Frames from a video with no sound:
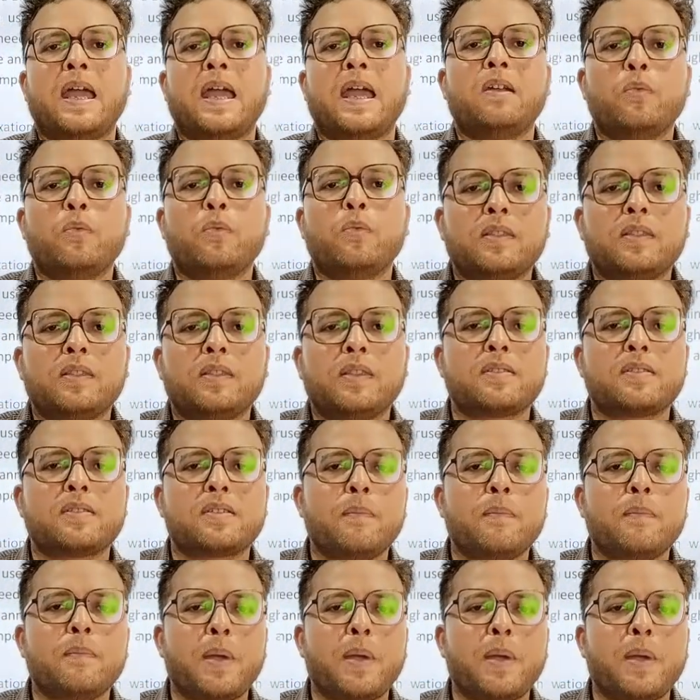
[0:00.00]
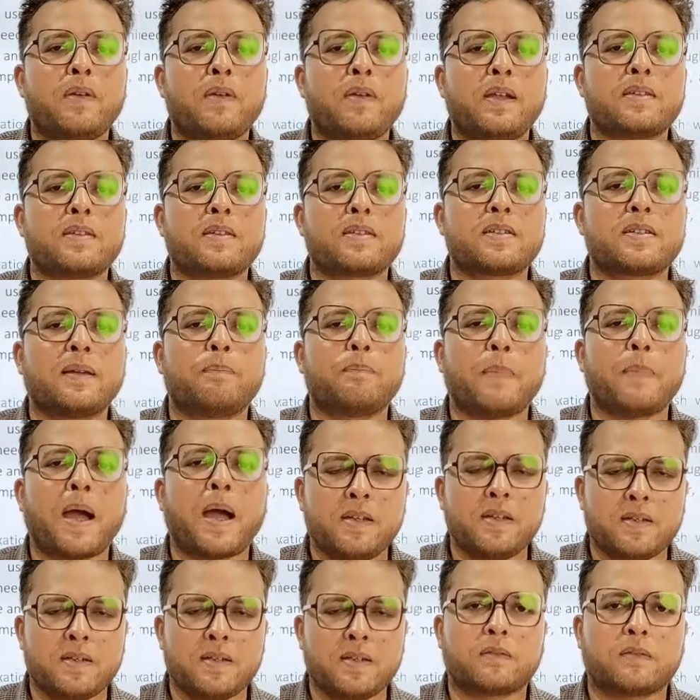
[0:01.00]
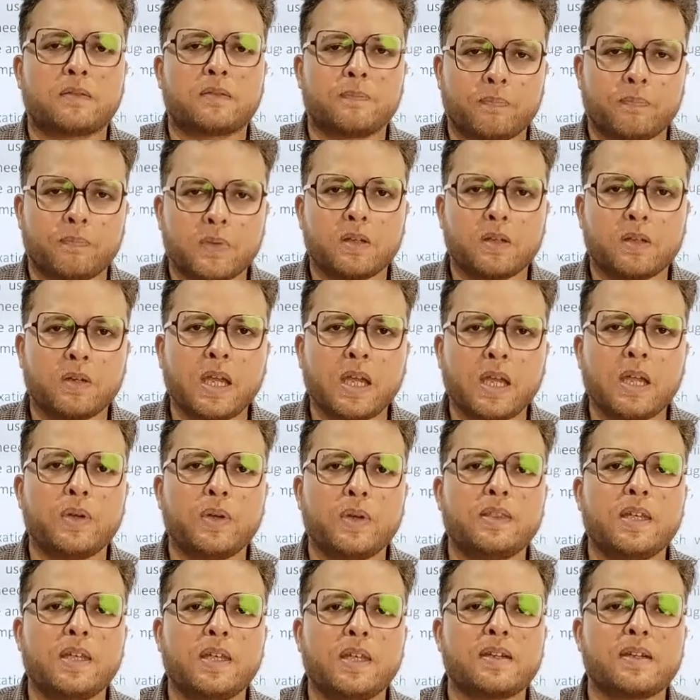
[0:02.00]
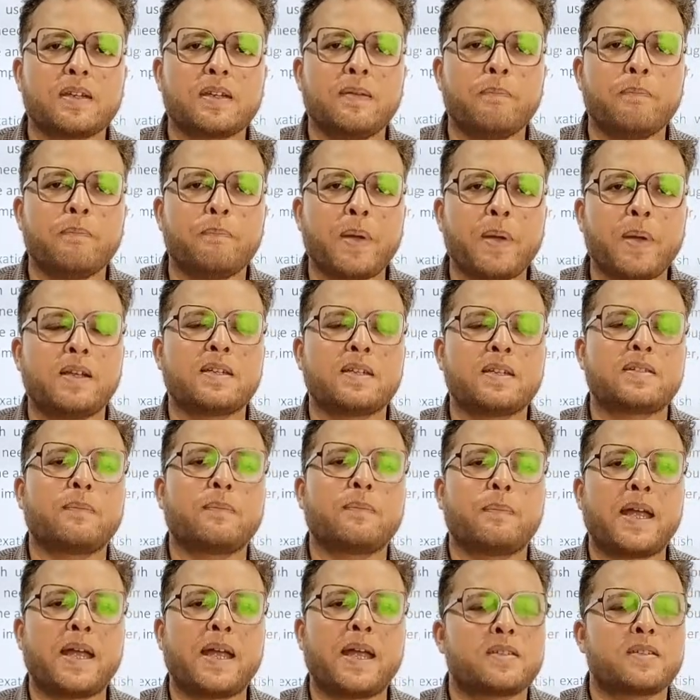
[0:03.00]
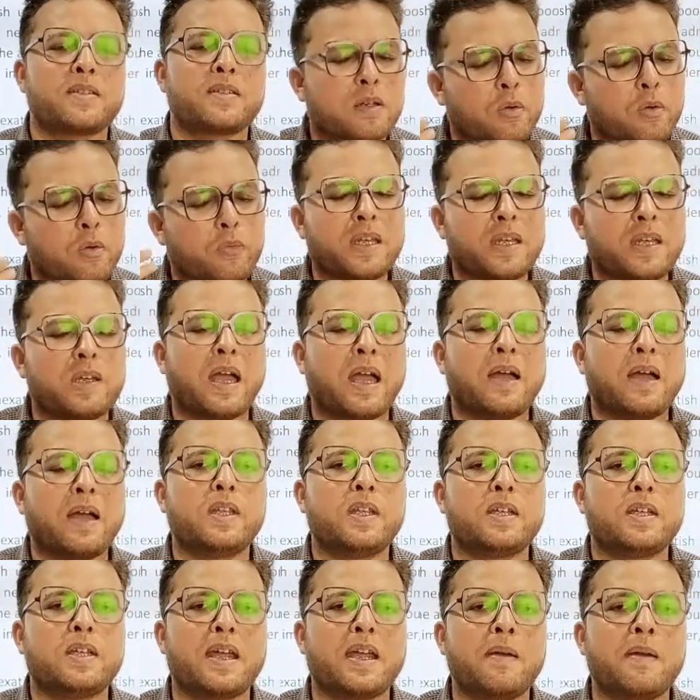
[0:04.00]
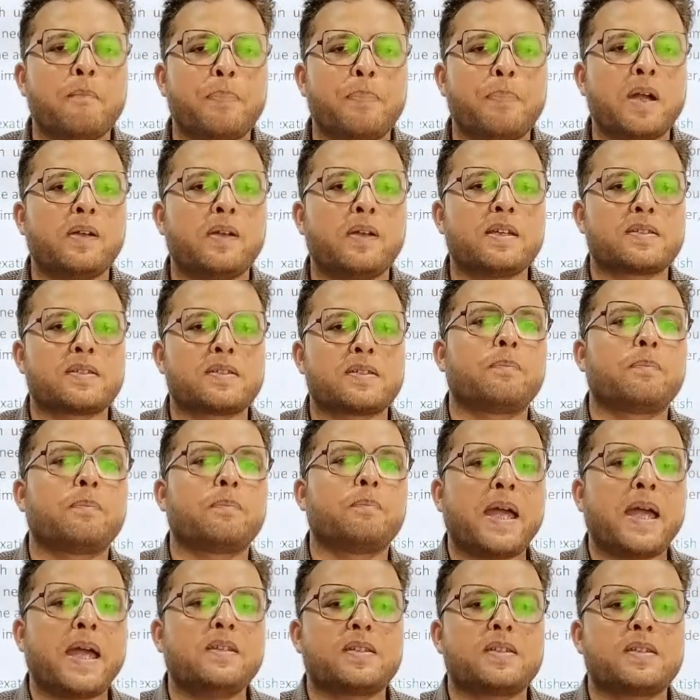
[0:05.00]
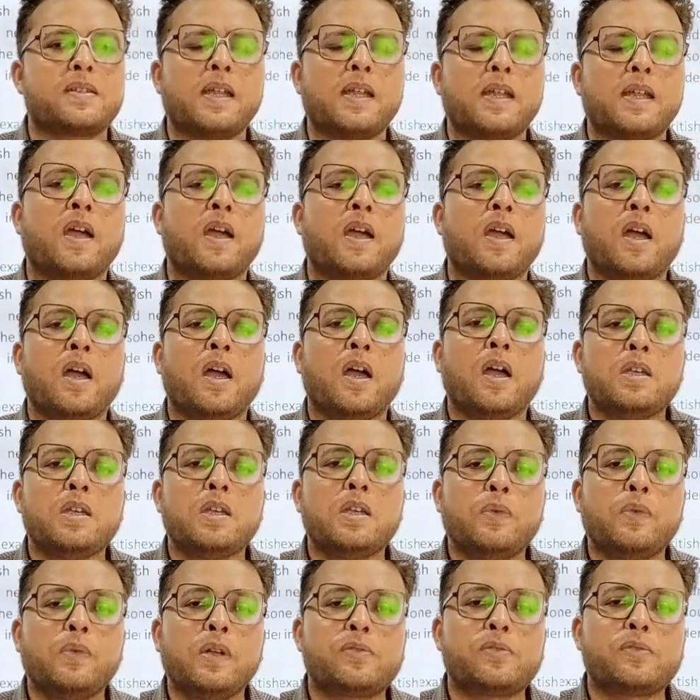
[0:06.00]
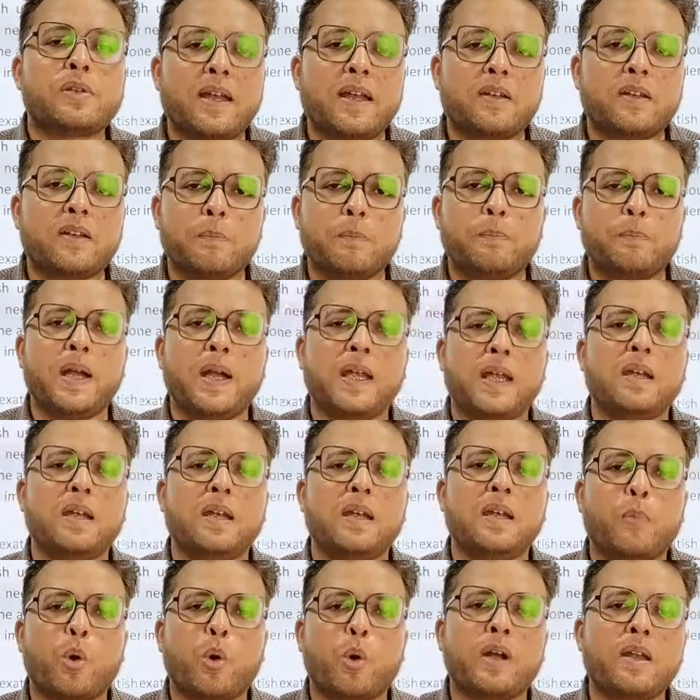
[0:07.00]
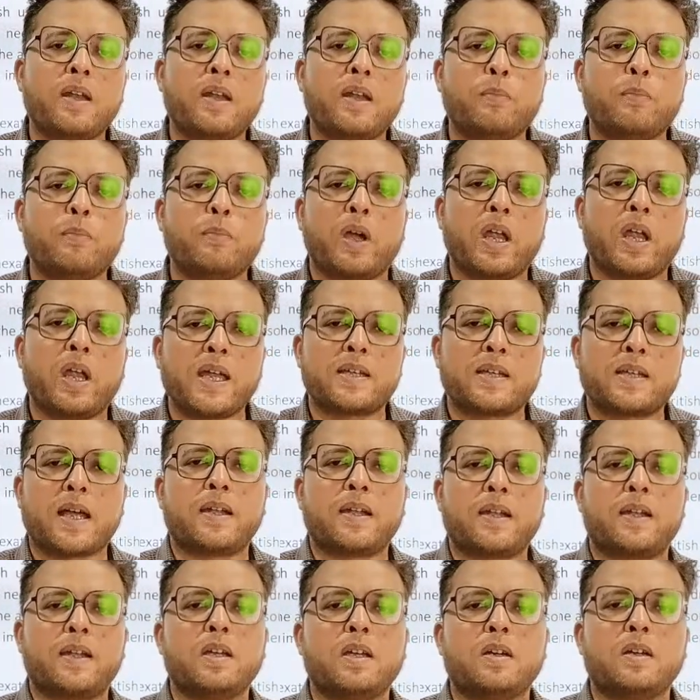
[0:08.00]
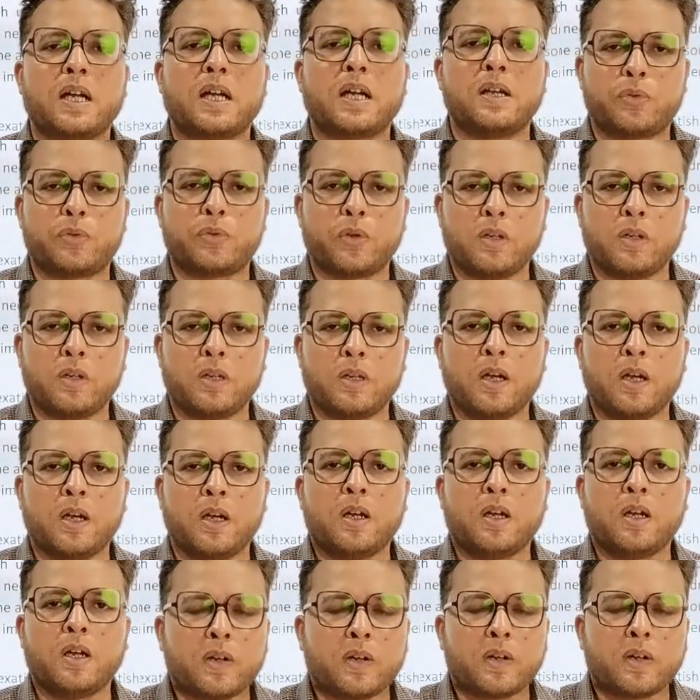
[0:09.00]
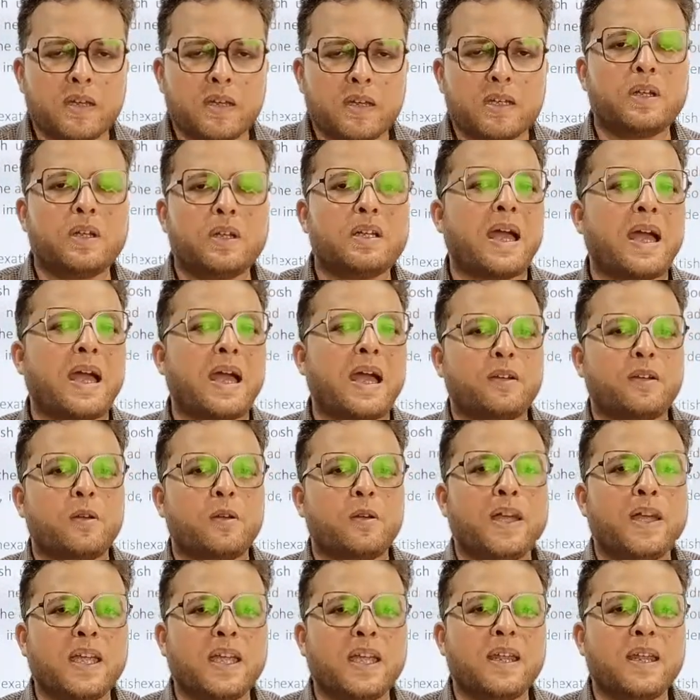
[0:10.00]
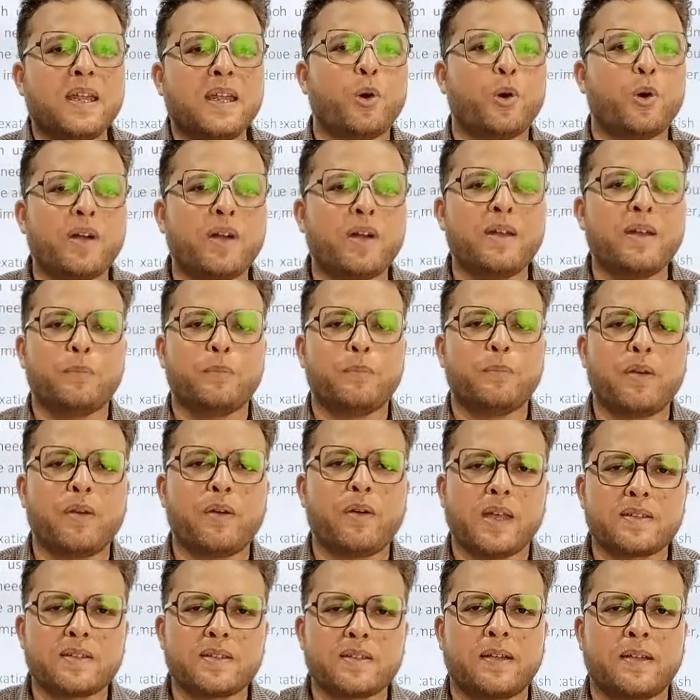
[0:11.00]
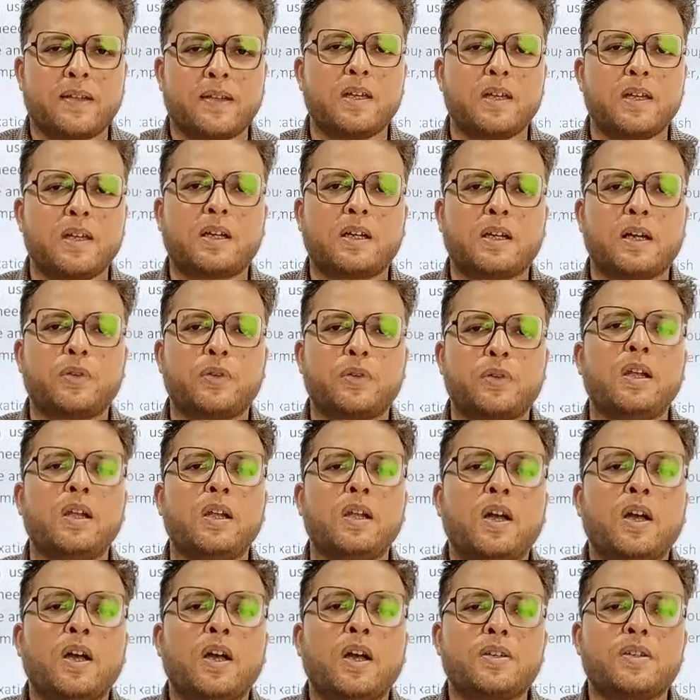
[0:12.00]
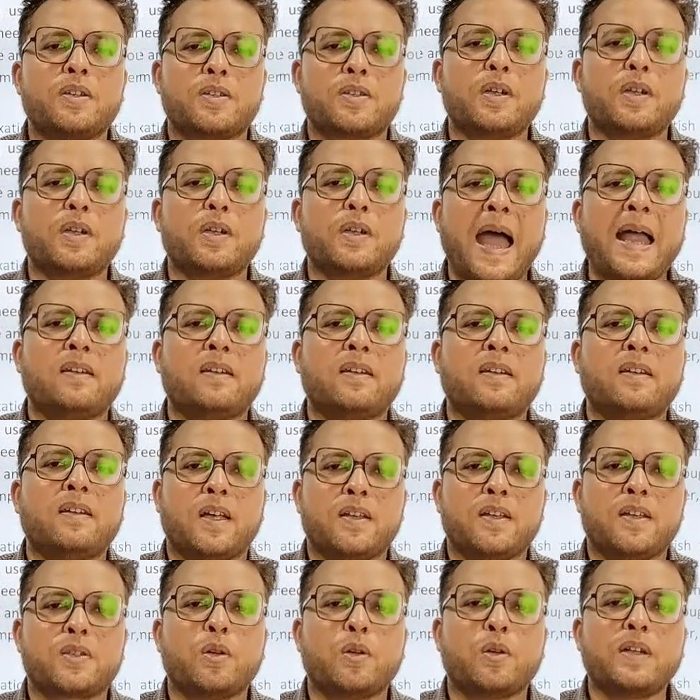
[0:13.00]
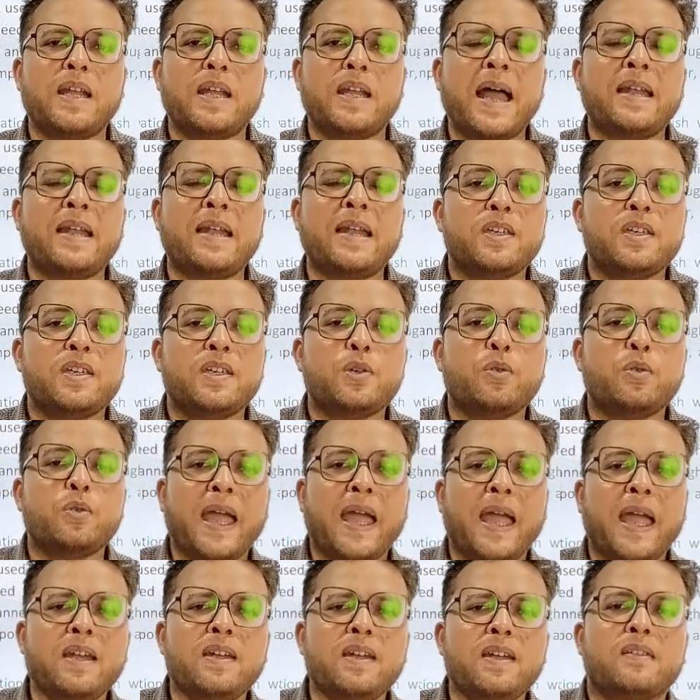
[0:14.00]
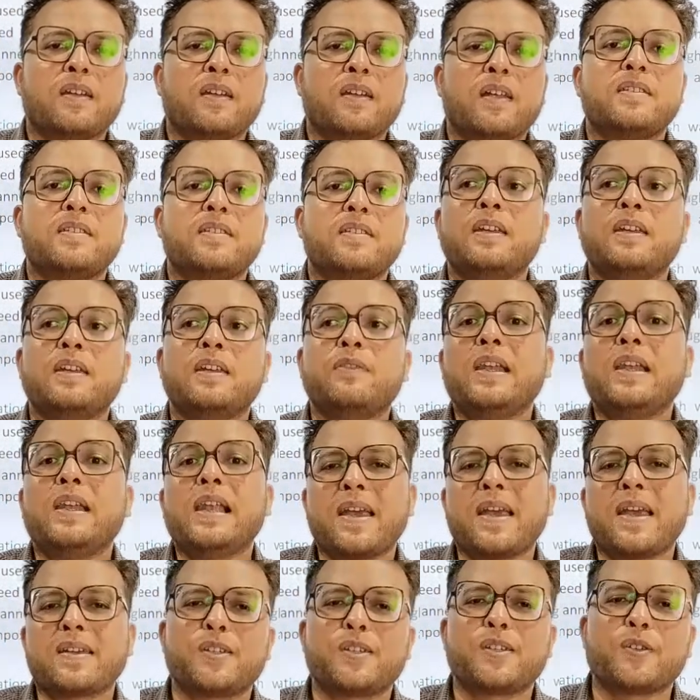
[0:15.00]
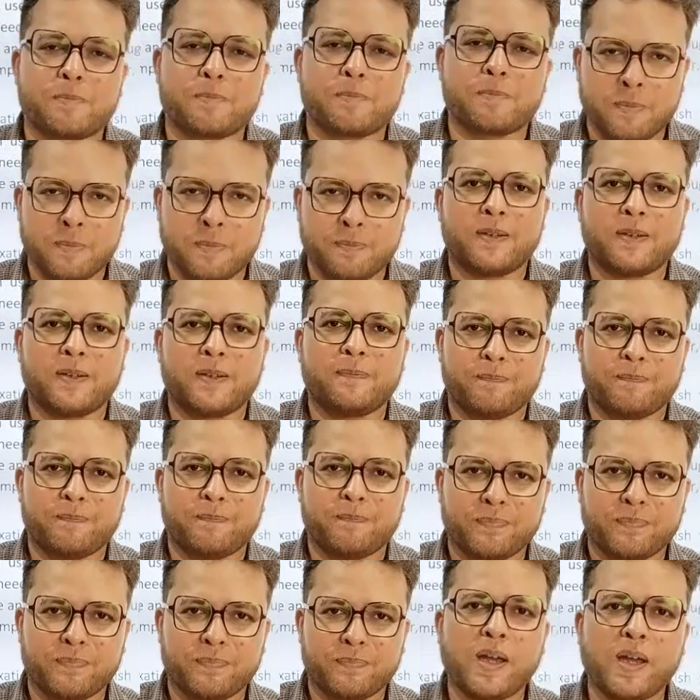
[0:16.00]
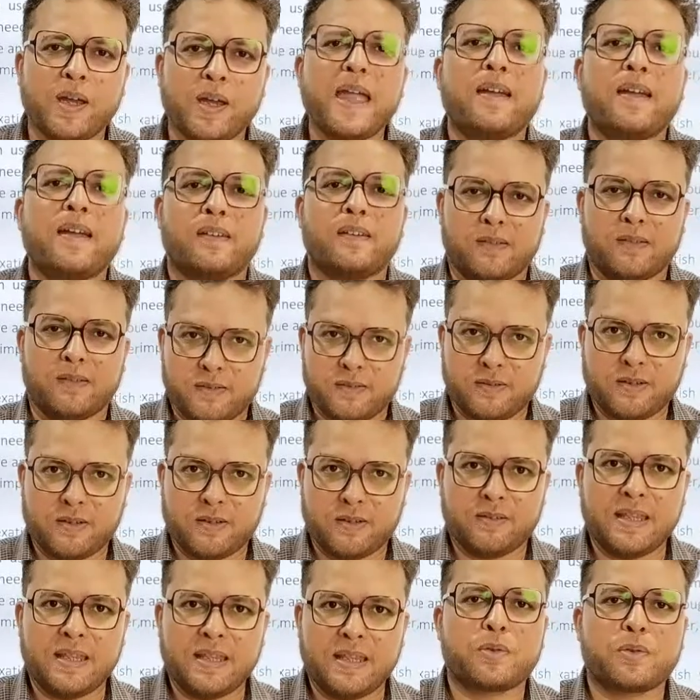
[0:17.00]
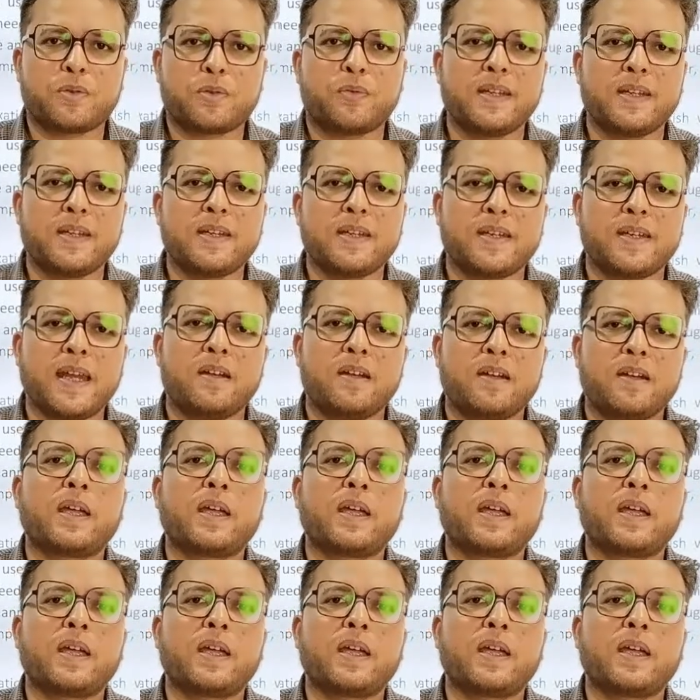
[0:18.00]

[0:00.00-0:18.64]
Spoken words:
And with this imperialistic mindset, okay, with this imperialistic mindset, or when you have this imperialistic mindset, you will try to bring in more and more areas under your control. Okay, you will try to bring in more and more areas under your control so that you can civilize those people. Okay, that's what they say.